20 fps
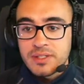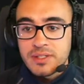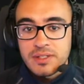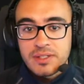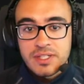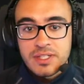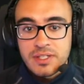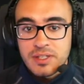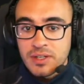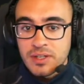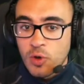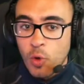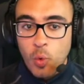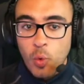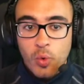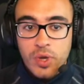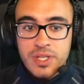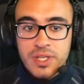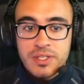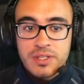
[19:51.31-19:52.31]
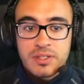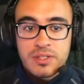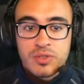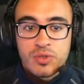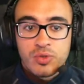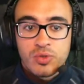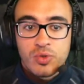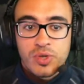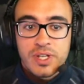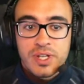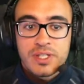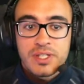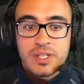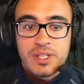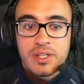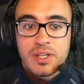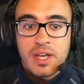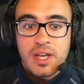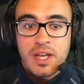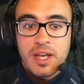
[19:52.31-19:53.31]
So you can
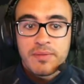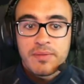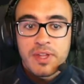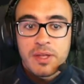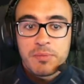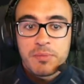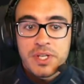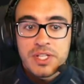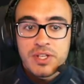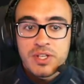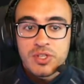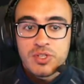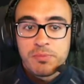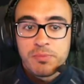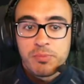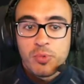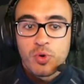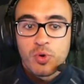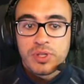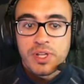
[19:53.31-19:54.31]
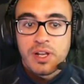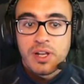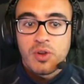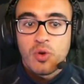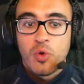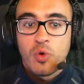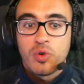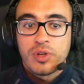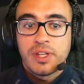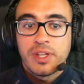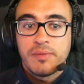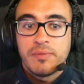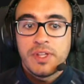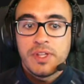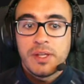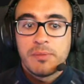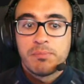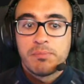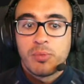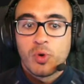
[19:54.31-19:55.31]
see I have the administration portal or the
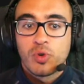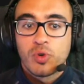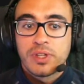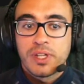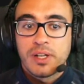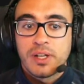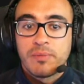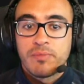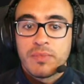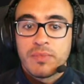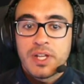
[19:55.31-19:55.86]
VM portal.